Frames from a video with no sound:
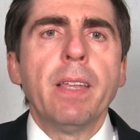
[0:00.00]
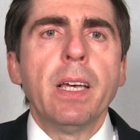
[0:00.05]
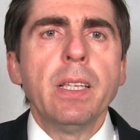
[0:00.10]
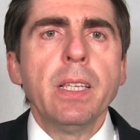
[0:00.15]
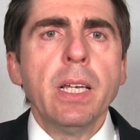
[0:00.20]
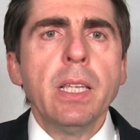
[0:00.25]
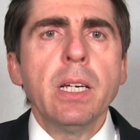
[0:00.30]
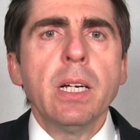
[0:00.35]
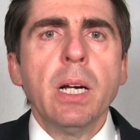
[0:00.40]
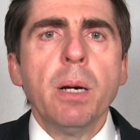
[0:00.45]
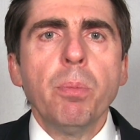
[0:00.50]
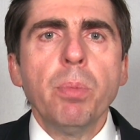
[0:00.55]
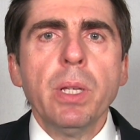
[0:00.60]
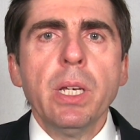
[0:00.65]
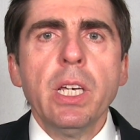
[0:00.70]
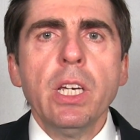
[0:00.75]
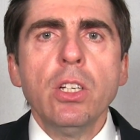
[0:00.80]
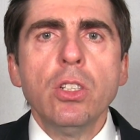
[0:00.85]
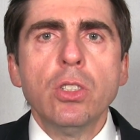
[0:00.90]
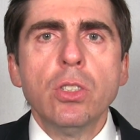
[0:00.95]
Another
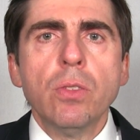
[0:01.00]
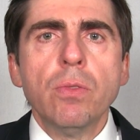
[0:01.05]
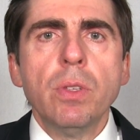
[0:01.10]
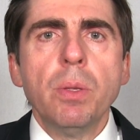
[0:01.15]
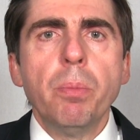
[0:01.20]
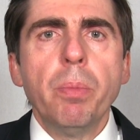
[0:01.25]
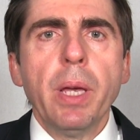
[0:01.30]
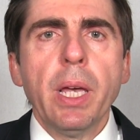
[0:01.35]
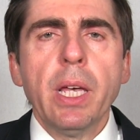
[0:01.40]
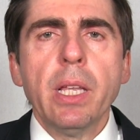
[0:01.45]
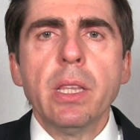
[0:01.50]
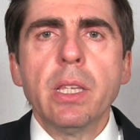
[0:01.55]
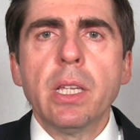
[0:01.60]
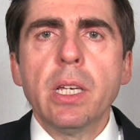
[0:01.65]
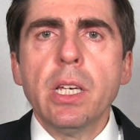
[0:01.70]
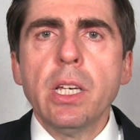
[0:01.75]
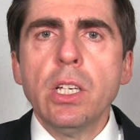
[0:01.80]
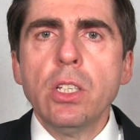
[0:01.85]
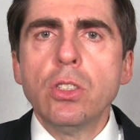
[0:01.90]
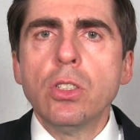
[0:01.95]
complication of the band
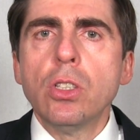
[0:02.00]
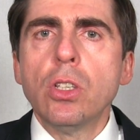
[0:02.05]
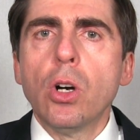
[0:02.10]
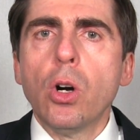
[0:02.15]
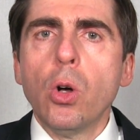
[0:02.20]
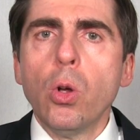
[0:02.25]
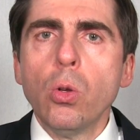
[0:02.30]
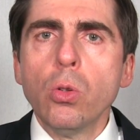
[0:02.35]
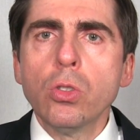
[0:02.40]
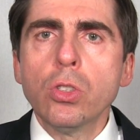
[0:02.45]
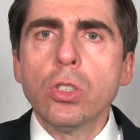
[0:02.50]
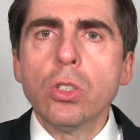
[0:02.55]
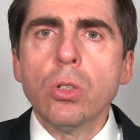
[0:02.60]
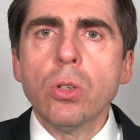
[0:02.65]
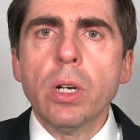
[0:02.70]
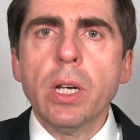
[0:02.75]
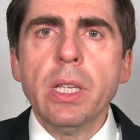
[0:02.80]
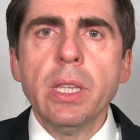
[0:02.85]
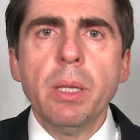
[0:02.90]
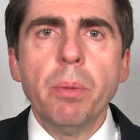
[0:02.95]
is an
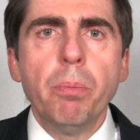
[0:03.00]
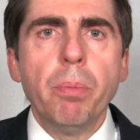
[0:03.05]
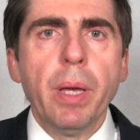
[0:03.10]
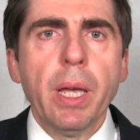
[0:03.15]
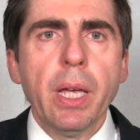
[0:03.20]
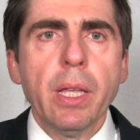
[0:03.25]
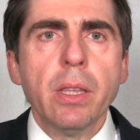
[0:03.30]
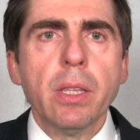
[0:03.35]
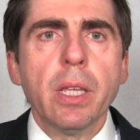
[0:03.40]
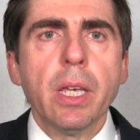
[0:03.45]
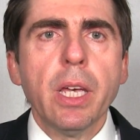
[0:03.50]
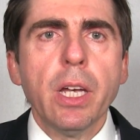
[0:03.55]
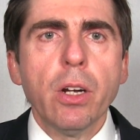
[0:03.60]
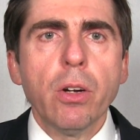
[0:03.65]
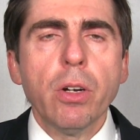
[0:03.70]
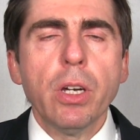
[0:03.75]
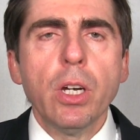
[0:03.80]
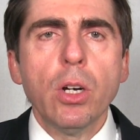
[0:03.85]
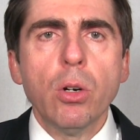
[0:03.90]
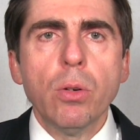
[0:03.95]
ulcer at the band
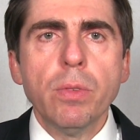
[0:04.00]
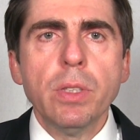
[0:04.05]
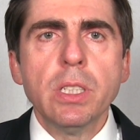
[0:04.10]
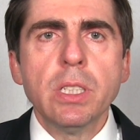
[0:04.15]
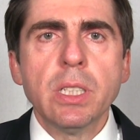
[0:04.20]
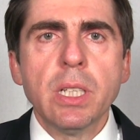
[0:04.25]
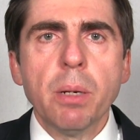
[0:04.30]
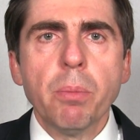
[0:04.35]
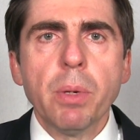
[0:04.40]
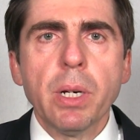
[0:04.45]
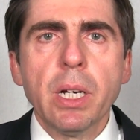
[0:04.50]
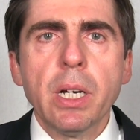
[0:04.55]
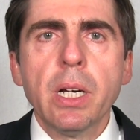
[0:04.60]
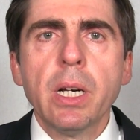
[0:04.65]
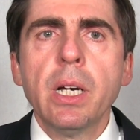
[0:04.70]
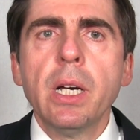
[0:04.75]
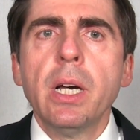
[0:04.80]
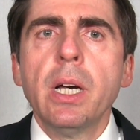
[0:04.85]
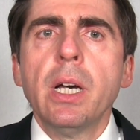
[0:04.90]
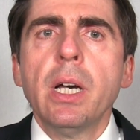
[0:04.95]
area of the stomach,
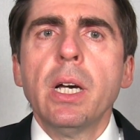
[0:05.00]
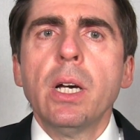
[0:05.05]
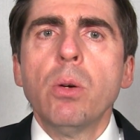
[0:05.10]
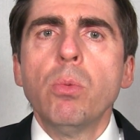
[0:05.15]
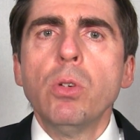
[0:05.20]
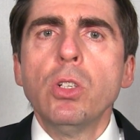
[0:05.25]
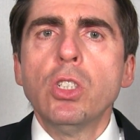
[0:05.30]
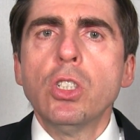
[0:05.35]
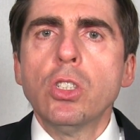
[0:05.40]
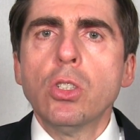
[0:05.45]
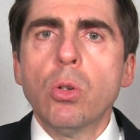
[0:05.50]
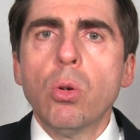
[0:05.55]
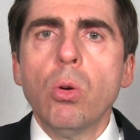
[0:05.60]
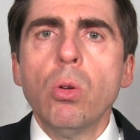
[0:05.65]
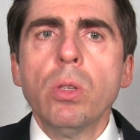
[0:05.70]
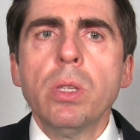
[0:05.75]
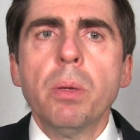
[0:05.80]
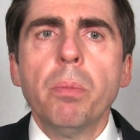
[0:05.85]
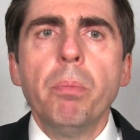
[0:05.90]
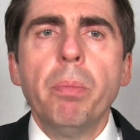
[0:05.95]
which is
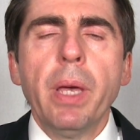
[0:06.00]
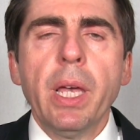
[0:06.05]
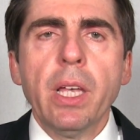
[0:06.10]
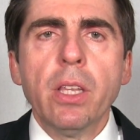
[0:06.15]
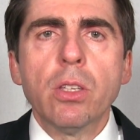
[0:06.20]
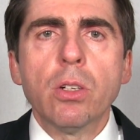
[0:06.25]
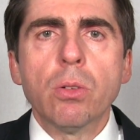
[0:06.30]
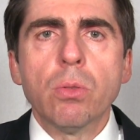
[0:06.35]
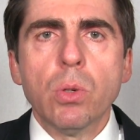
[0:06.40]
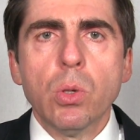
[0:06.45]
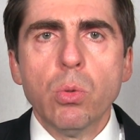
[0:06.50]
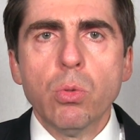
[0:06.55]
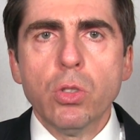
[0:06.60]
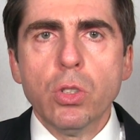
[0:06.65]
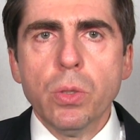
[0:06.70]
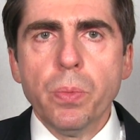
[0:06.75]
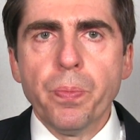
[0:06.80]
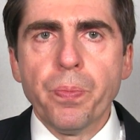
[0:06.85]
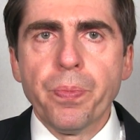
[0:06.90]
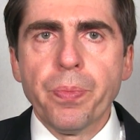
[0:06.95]
called band
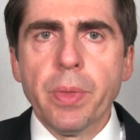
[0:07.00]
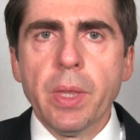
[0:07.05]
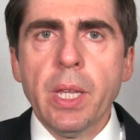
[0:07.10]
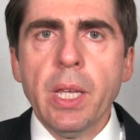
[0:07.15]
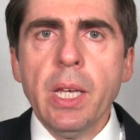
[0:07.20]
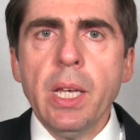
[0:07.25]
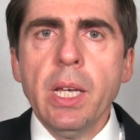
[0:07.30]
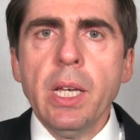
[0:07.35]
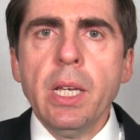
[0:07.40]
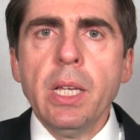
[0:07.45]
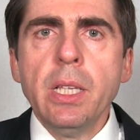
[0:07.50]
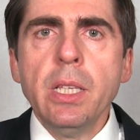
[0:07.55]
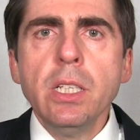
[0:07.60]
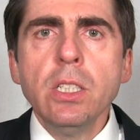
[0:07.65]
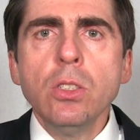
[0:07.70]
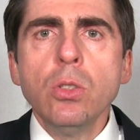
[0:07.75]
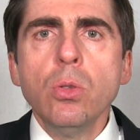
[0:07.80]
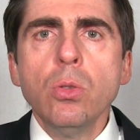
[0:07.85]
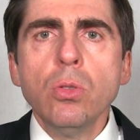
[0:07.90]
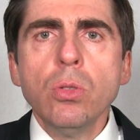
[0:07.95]
erosion.
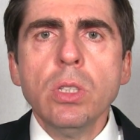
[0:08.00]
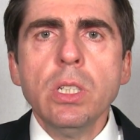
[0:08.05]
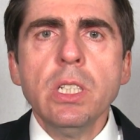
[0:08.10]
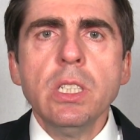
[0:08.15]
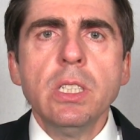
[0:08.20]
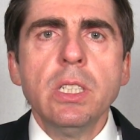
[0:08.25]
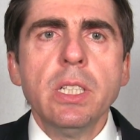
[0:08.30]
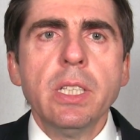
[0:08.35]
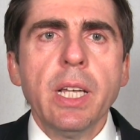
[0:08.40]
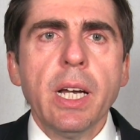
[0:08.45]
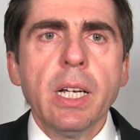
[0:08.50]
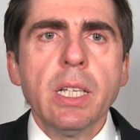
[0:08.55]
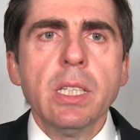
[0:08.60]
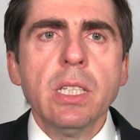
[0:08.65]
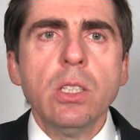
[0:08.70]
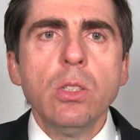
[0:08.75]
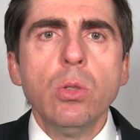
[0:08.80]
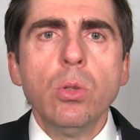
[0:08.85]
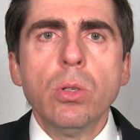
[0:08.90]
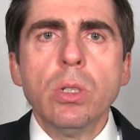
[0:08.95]
This usually is
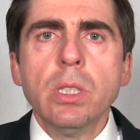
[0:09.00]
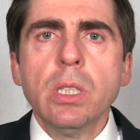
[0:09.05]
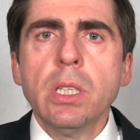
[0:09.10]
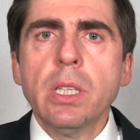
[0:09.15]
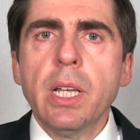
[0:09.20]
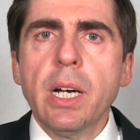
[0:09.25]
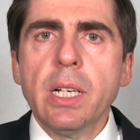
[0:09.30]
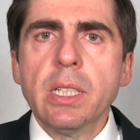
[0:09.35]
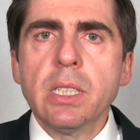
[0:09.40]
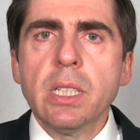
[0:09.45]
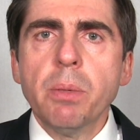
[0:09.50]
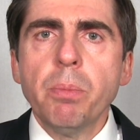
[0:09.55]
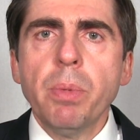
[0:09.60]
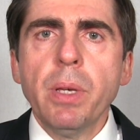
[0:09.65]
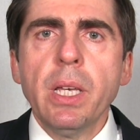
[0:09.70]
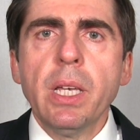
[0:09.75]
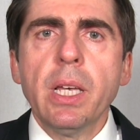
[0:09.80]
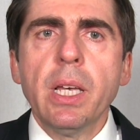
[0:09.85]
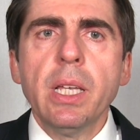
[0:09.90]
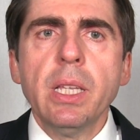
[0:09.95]
detected during
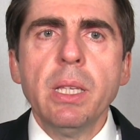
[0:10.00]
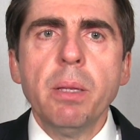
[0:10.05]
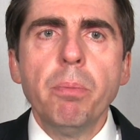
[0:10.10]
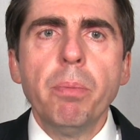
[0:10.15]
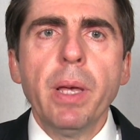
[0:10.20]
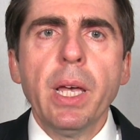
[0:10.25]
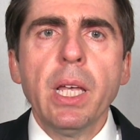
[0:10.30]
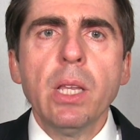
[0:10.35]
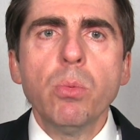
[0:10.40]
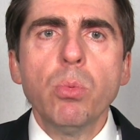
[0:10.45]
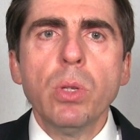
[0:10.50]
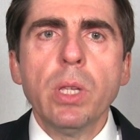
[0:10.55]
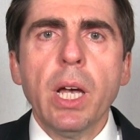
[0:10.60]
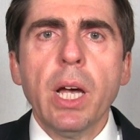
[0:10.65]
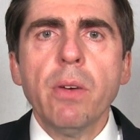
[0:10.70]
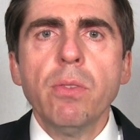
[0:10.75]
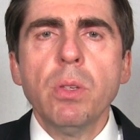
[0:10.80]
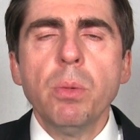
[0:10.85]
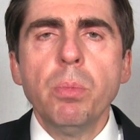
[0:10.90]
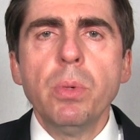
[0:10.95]
endoscopy, and the band would
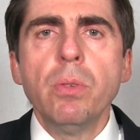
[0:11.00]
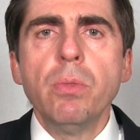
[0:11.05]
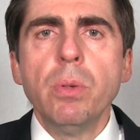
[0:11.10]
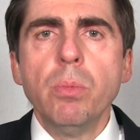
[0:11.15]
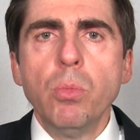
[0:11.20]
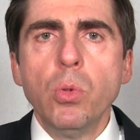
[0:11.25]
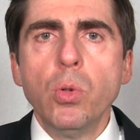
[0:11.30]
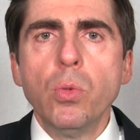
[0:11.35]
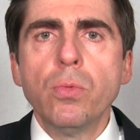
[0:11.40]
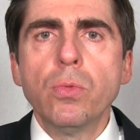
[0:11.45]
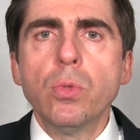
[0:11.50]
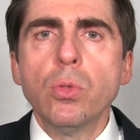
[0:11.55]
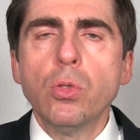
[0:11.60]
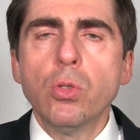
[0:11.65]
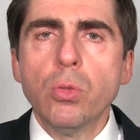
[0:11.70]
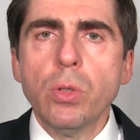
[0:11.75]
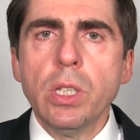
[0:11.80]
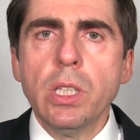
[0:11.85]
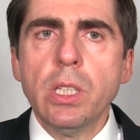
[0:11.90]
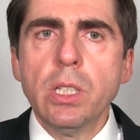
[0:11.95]
have to be removed to
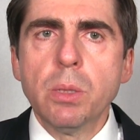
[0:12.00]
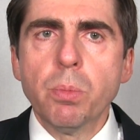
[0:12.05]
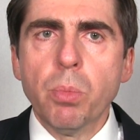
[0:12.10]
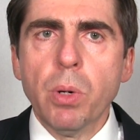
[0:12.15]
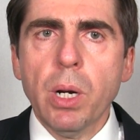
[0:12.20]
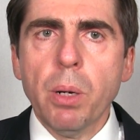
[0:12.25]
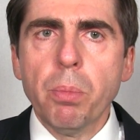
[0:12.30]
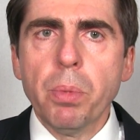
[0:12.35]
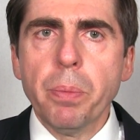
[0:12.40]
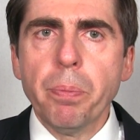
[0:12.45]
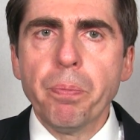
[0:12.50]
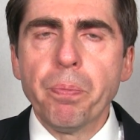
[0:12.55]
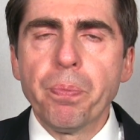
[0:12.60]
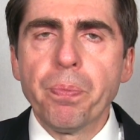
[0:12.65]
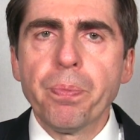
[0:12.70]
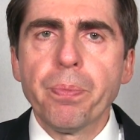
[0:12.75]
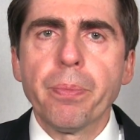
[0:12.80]
treat this problem.